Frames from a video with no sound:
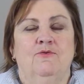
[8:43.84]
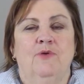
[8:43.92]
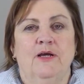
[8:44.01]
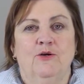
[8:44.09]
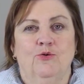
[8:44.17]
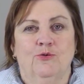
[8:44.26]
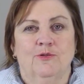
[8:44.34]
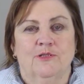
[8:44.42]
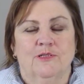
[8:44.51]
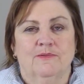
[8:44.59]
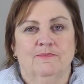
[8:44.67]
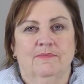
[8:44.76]

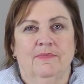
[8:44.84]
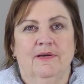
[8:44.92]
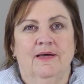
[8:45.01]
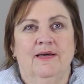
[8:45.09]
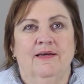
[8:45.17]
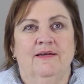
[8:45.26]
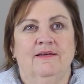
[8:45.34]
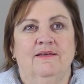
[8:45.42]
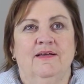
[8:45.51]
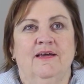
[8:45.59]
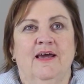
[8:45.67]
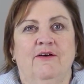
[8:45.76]
records,
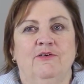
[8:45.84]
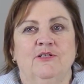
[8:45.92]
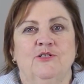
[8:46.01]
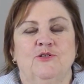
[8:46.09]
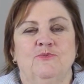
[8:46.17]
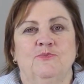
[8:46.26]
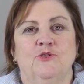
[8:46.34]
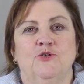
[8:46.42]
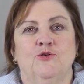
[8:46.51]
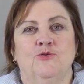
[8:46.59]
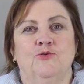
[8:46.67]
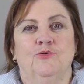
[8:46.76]
and encourage them
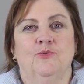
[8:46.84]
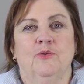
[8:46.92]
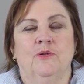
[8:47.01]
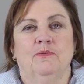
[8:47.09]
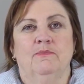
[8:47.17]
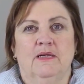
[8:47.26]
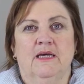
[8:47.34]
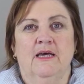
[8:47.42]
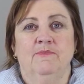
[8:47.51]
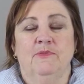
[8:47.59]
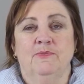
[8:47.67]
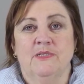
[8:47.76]
to
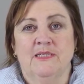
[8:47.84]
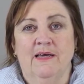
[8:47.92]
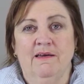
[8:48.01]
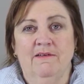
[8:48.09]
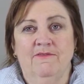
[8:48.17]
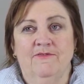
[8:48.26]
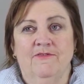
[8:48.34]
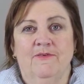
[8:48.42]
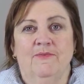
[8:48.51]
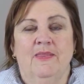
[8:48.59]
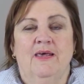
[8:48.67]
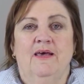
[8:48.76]
keep them safe,
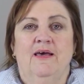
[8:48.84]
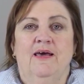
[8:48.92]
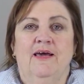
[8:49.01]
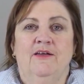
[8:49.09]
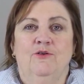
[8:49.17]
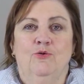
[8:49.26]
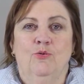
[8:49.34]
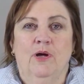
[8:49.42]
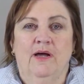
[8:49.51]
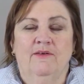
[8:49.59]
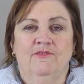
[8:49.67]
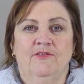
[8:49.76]
how to look
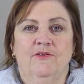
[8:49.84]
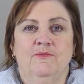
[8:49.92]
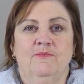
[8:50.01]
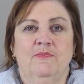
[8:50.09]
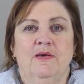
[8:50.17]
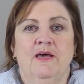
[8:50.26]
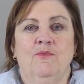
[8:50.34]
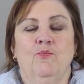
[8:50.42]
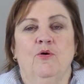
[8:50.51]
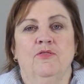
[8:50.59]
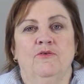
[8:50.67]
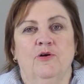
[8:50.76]
after them, and
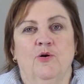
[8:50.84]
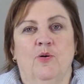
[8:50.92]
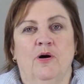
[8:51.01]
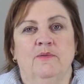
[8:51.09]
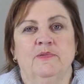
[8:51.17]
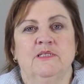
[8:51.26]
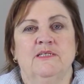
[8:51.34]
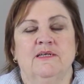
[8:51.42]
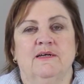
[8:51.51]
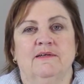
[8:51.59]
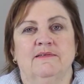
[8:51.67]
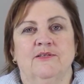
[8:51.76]
what the requirements
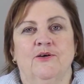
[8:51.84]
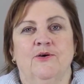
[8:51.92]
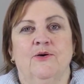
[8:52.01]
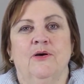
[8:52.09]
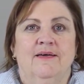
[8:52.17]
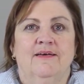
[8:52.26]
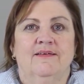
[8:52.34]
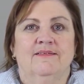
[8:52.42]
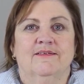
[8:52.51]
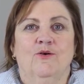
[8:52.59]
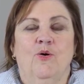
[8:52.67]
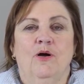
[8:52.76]
are. So yeah,
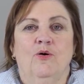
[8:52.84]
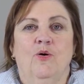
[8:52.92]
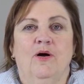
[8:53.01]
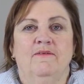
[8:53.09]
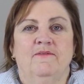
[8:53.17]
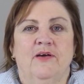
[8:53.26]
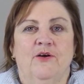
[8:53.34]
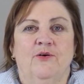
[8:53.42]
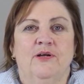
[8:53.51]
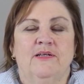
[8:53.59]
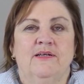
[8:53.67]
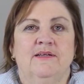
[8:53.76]
it's quite
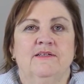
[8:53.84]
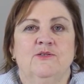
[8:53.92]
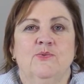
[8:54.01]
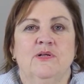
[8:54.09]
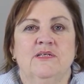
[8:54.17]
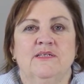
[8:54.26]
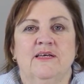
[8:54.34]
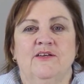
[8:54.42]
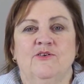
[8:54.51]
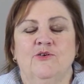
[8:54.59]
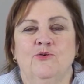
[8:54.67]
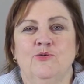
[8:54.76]
varied. And as well as
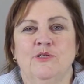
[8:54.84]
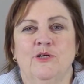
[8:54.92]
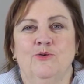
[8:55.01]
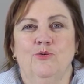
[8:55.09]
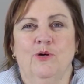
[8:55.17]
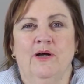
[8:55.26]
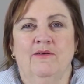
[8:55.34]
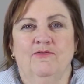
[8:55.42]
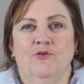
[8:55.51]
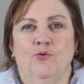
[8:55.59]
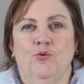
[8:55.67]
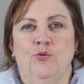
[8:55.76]
that, I also look
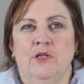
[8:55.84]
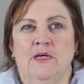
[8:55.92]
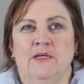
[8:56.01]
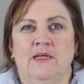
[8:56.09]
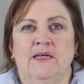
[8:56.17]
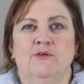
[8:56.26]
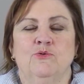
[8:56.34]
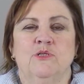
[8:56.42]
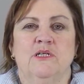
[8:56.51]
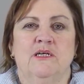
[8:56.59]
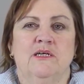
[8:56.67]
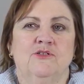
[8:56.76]
after all the needle
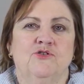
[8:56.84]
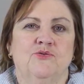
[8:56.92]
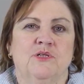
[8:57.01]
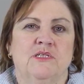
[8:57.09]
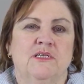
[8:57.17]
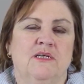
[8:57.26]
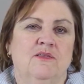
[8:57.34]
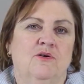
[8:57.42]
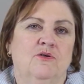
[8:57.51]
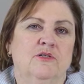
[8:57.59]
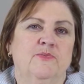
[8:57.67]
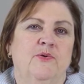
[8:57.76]
stick injuries in the
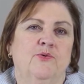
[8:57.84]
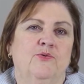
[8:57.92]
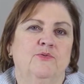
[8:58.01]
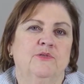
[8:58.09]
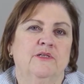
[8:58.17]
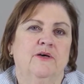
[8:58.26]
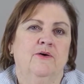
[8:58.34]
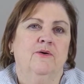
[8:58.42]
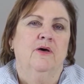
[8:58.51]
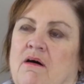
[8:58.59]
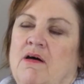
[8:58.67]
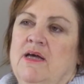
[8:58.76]
hospital. So
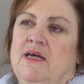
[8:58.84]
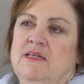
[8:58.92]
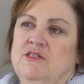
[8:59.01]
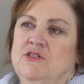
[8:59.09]
I